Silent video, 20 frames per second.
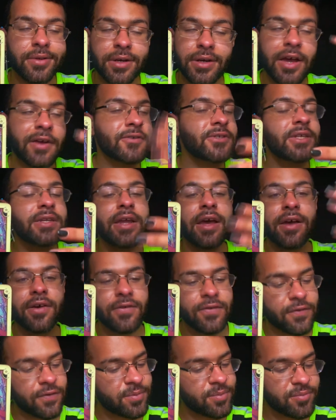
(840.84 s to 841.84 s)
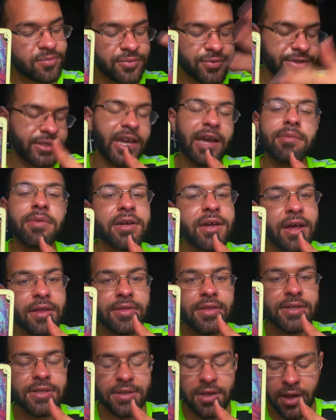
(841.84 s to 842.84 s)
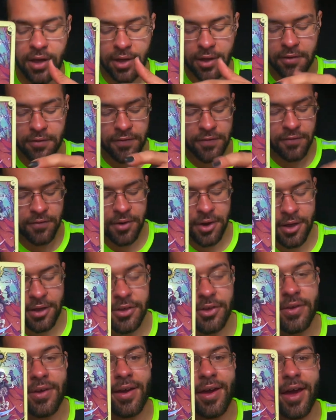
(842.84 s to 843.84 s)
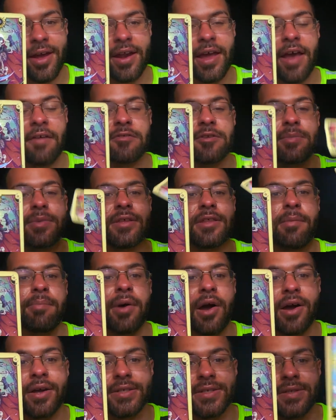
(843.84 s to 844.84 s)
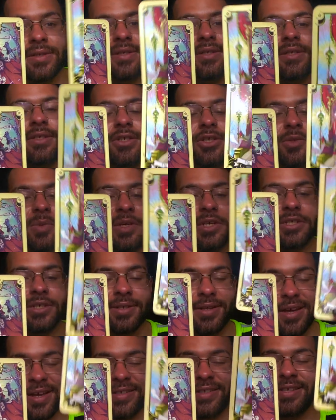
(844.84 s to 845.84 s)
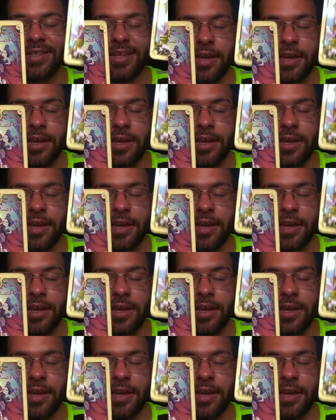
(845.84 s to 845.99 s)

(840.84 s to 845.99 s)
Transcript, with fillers: enough's enough, time to cut this off, right? You kind of have to be the boss in the situation as the